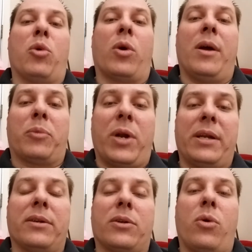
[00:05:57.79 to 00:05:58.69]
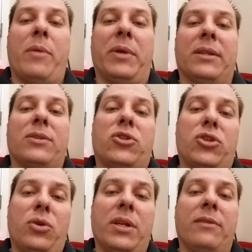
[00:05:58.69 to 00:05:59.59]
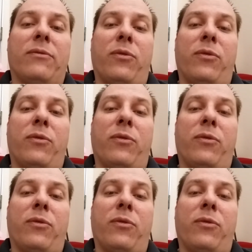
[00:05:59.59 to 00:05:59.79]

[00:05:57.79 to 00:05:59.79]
more upgraded equipment that's suited